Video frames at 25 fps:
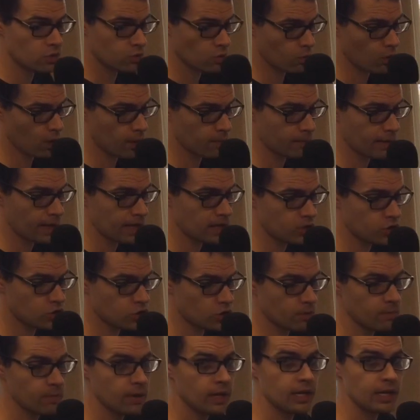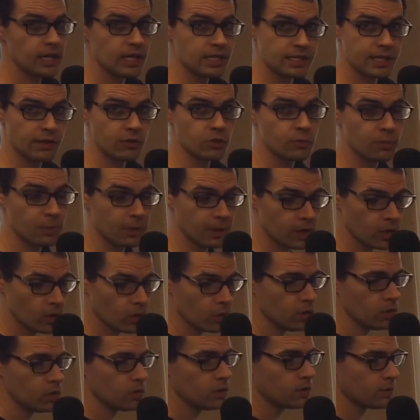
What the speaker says: with one bass drum, that sounds pretty cool.